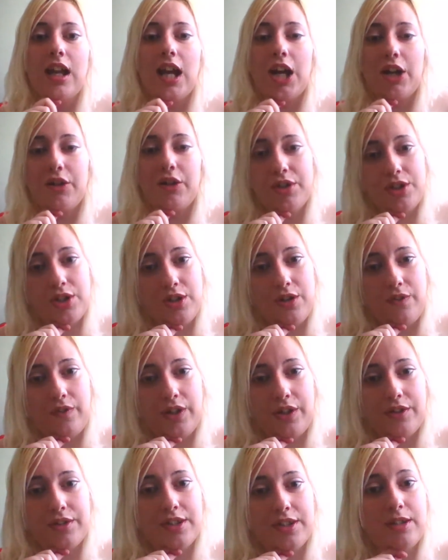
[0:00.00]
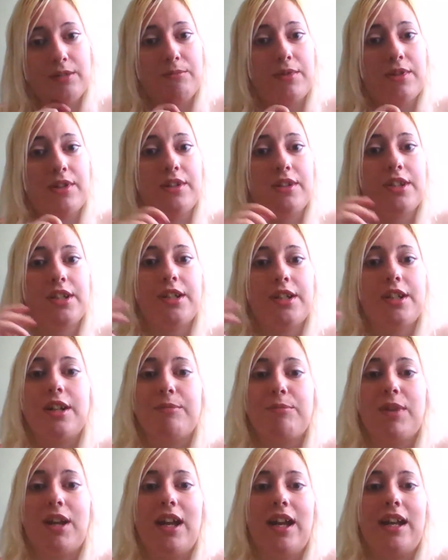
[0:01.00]
how would you feel if someone stood
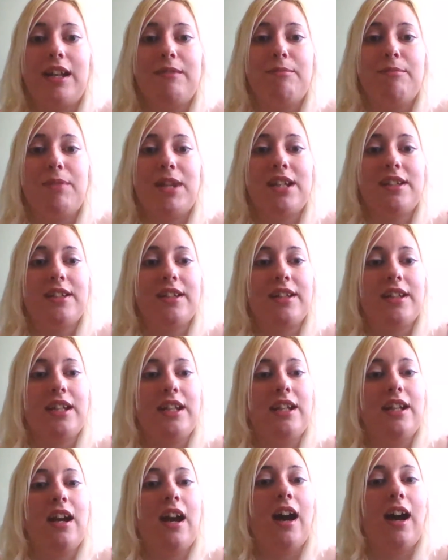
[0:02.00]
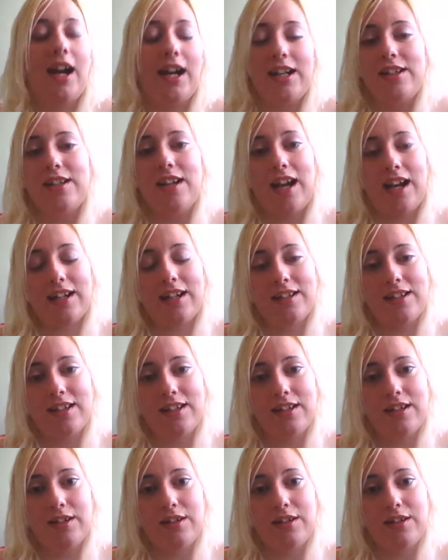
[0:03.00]
up and basically hijacked